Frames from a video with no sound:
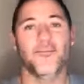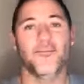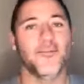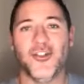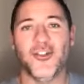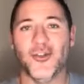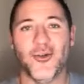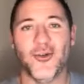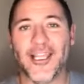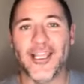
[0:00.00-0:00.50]

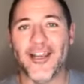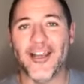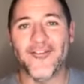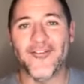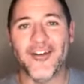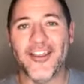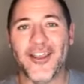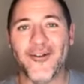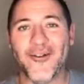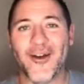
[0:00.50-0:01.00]
doing
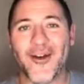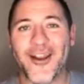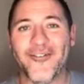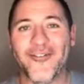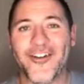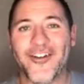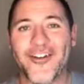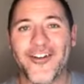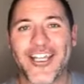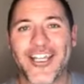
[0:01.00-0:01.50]
everything right for
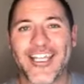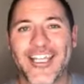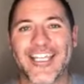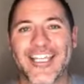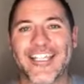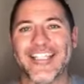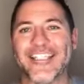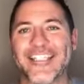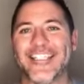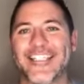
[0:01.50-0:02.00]
your
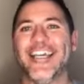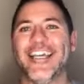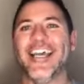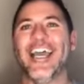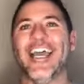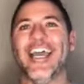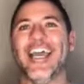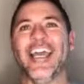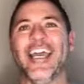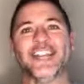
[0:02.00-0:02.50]
kids.
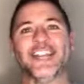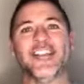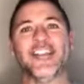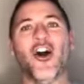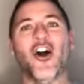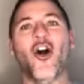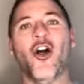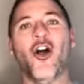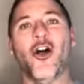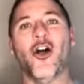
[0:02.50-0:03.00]
It's
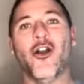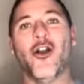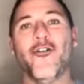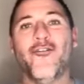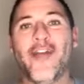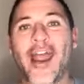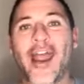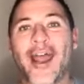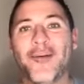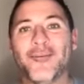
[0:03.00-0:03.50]
all our
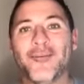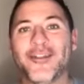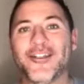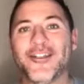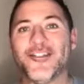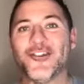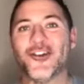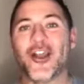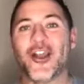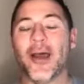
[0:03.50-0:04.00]
families are
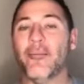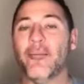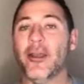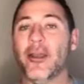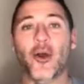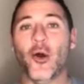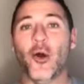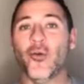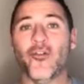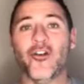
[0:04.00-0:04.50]
coming
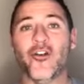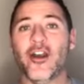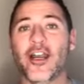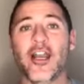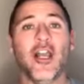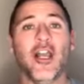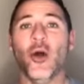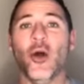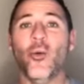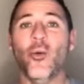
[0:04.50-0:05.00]
over, and
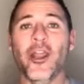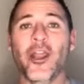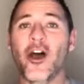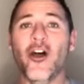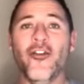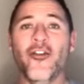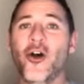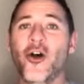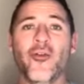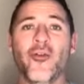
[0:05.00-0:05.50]
we all
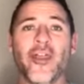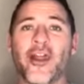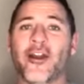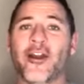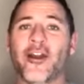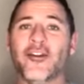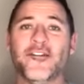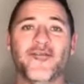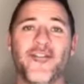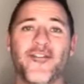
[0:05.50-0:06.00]
know that
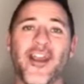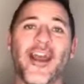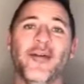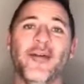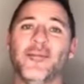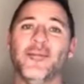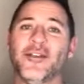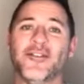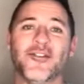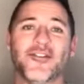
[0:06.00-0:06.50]
our
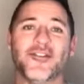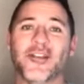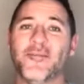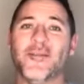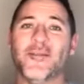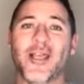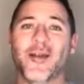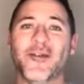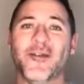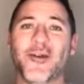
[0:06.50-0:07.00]
families are
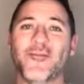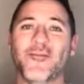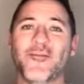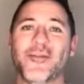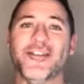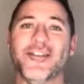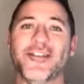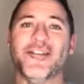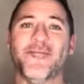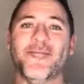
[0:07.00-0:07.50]
sometimes our
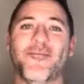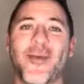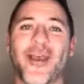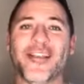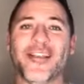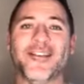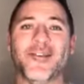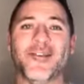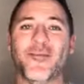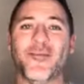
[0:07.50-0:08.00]
best
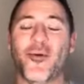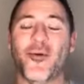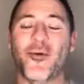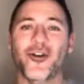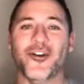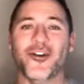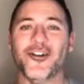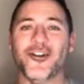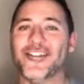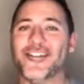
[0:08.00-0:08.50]

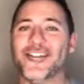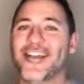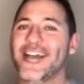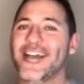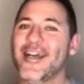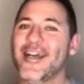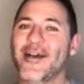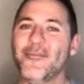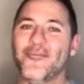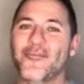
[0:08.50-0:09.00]
supporters,
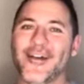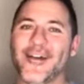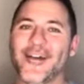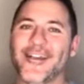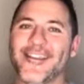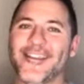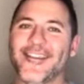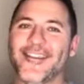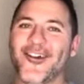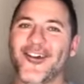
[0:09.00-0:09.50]
but
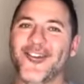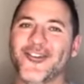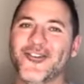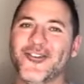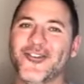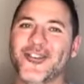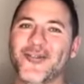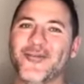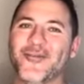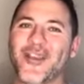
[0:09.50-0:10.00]
they're also
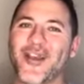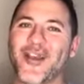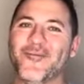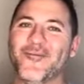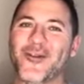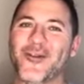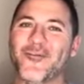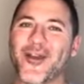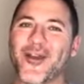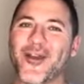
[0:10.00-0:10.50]
sometimes
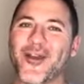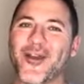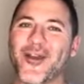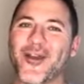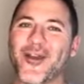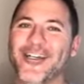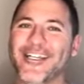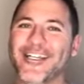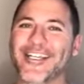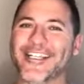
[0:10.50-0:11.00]
our best
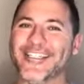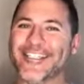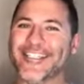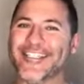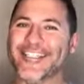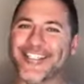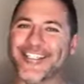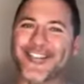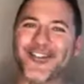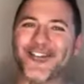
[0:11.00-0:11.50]
critics. And
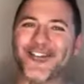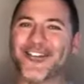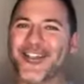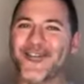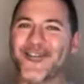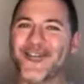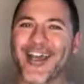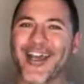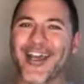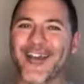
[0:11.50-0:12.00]
so
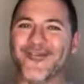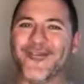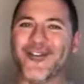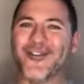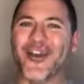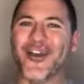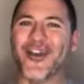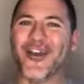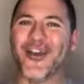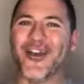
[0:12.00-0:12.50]
sometimes we got
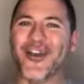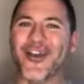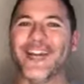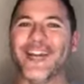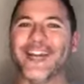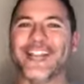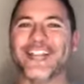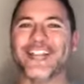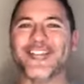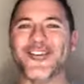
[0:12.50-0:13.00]
to
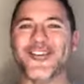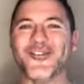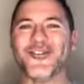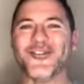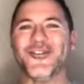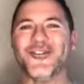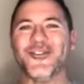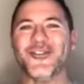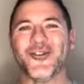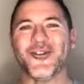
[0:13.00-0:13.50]
balance those
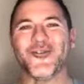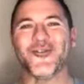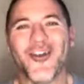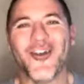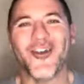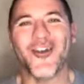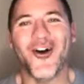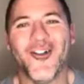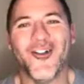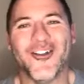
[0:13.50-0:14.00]
twos over the
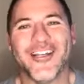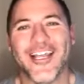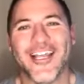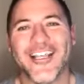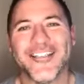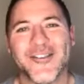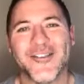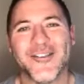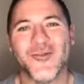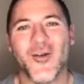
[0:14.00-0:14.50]
holidays
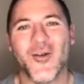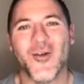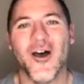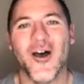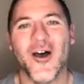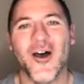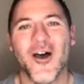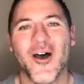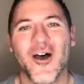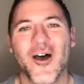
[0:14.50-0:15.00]
as
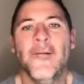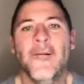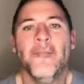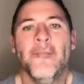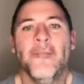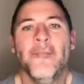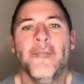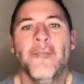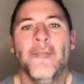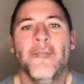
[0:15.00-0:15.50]
well.
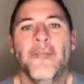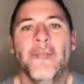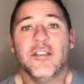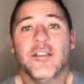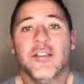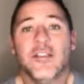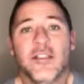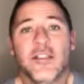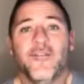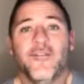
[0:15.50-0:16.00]
There's
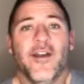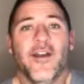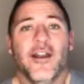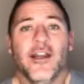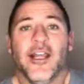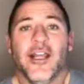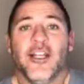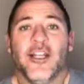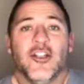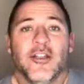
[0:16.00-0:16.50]
also the
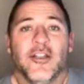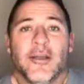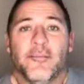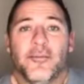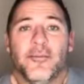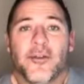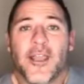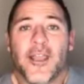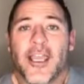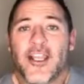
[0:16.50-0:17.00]
financial
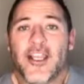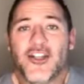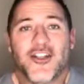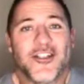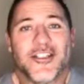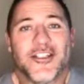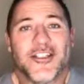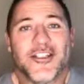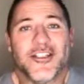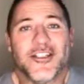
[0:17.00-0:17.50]
implications of the